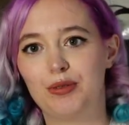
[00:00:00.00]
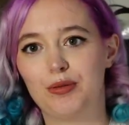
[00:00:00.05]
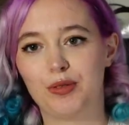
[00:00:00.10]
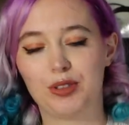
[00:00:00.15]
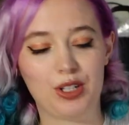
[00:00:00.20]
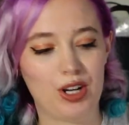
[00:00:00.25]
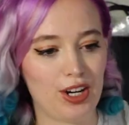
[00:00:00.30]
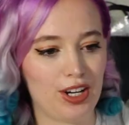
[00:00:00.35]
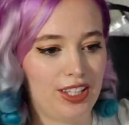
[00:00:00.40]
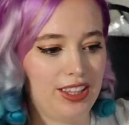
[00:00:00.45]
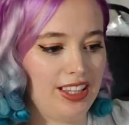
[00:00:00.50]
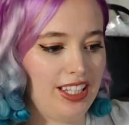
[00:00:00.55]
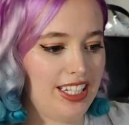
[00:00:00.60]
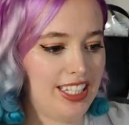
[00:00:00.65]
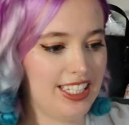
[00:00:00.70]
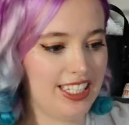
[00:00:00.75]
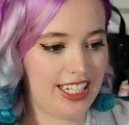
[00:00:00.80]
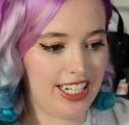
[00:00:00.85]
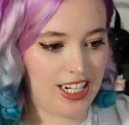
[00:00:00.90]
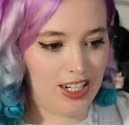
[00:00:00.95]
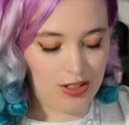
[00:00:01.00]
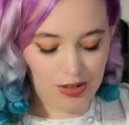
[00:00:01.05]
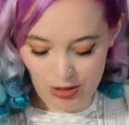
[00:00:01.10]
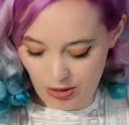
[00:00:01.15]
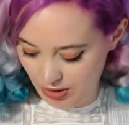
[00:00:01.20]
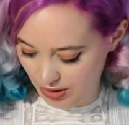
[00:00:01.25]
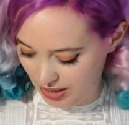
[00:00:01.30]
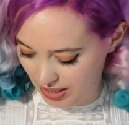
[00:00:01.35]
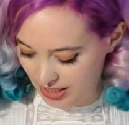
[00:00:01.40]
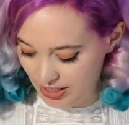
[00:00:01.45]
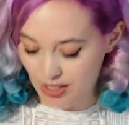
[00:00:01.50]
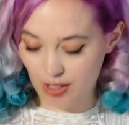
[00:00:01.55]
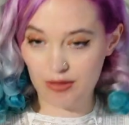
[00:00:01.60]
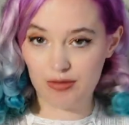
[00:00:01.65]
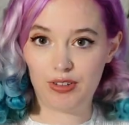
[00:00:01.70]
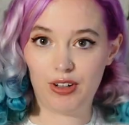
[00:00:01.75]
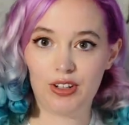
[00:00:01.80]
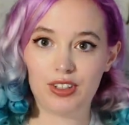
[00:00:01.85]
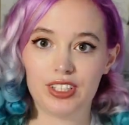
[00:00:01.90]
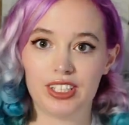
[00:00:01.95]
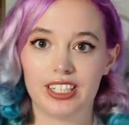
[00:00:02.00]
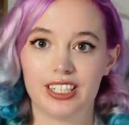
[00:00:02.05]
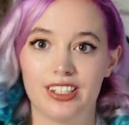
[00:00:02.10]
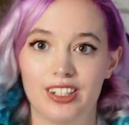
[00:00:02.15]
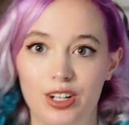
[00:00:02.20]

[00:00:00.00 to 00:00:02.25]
We're knocking things down or things are falling.